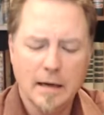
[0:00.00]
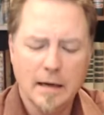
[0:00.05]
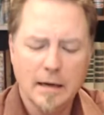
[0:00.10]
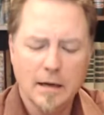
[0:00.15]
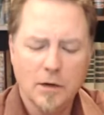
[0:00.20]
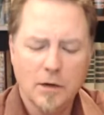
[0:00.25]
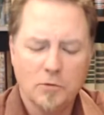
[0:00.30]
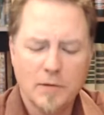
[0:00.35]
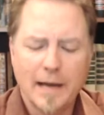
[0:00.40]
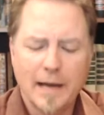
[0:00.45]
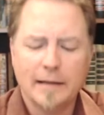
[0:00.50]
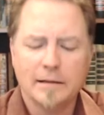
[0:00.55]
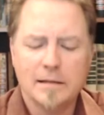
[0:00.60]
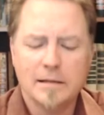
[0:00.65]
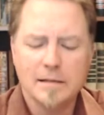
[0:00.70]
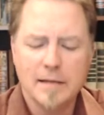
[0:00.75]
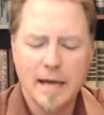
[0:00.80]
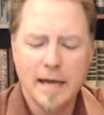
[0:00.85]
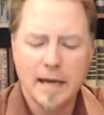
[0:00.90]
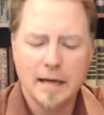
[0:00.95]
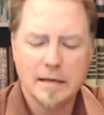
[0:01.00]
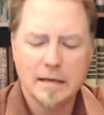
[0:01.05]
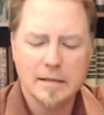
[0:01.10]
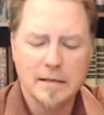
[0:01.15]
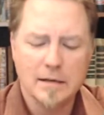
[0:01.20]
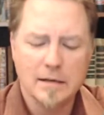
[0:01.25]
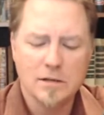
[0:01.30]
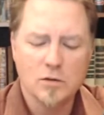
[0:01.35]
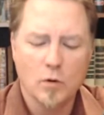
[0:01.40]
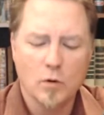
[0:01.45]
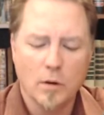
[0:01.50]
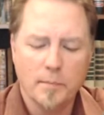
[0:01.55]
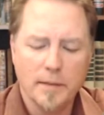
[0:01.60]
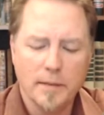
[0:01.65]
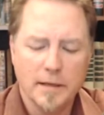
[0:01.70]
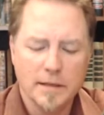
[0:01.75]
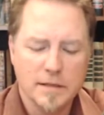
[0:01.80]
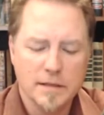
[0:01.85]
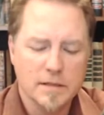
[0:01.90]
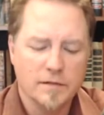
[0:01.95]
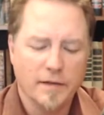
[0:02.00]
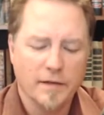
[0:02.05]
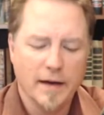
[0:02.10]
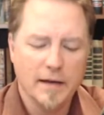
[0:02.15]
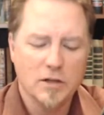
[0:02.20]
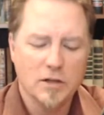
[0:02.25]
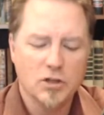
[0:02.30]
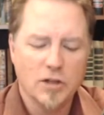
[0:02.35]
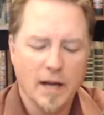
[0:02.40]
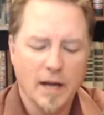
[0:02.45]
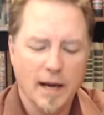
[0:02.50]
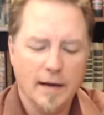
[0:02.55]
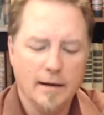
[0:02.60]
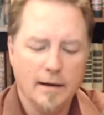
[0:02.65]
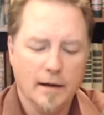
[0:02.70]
rattlesnakes and scorpions find shade